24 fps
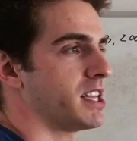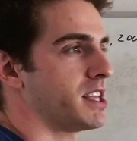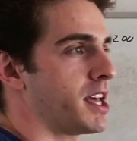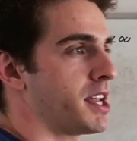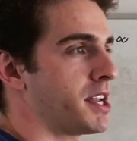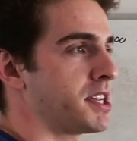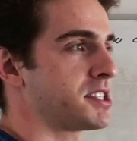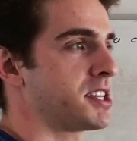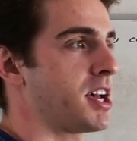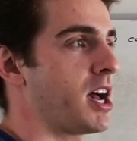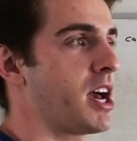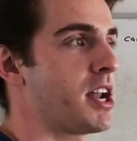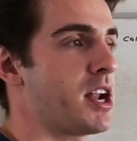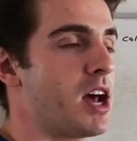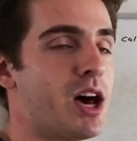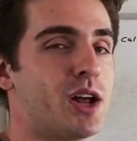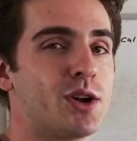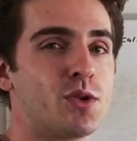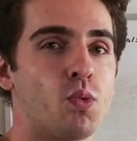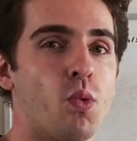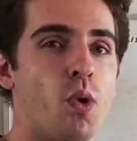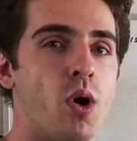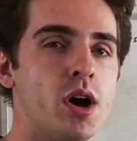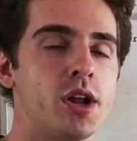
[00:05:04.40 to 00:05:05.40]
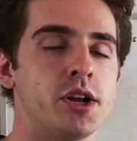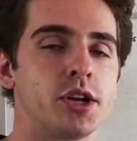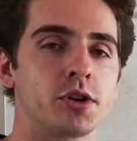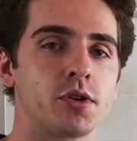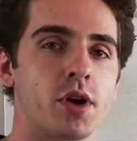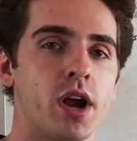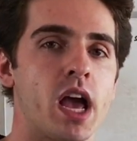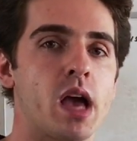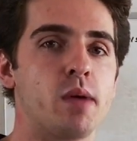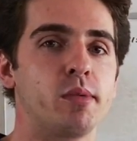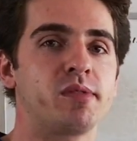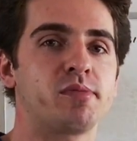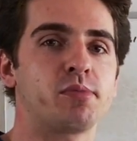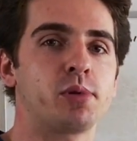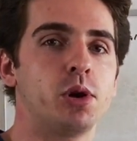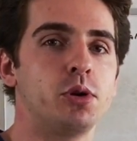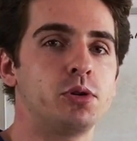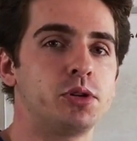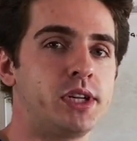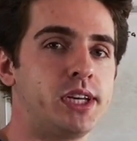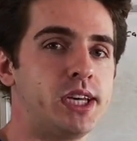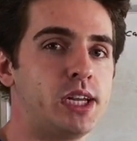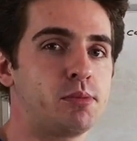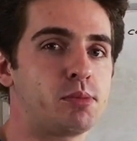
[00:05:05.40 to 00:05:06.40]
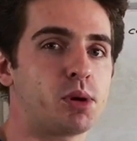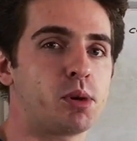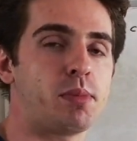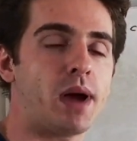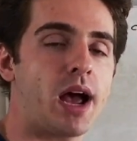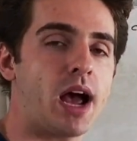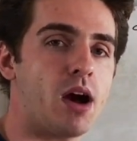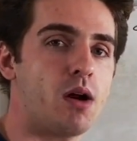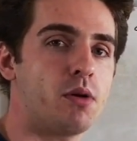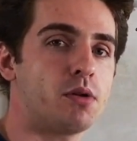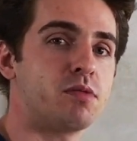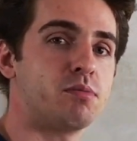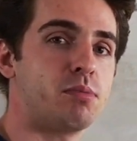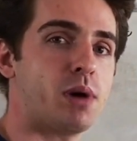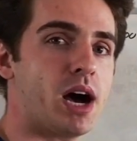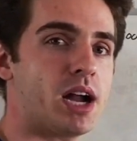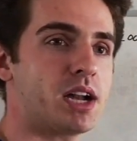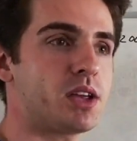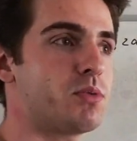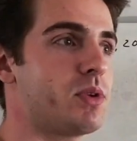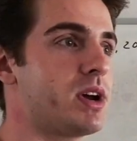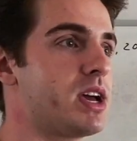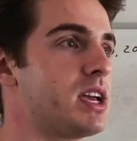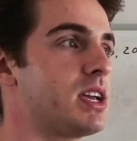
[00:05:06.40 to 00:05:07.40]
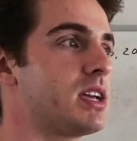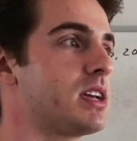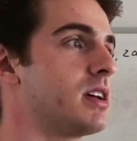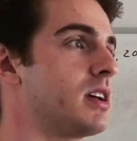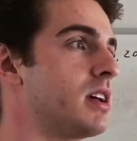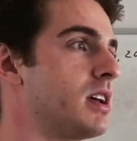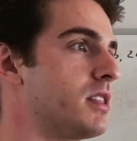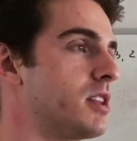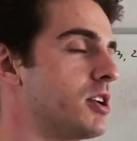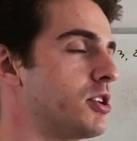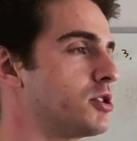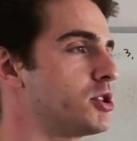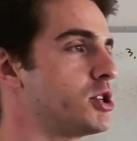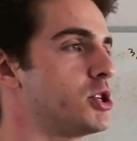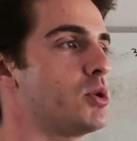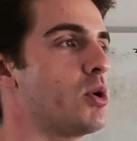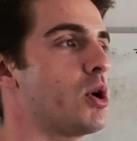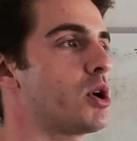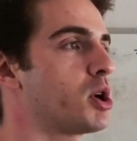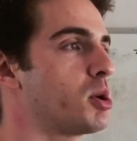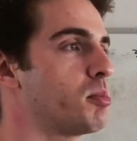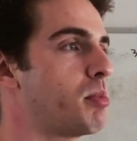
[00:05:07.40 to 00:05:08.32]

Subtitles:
they decide on 1 gram of protein per pound of body weight and they're 200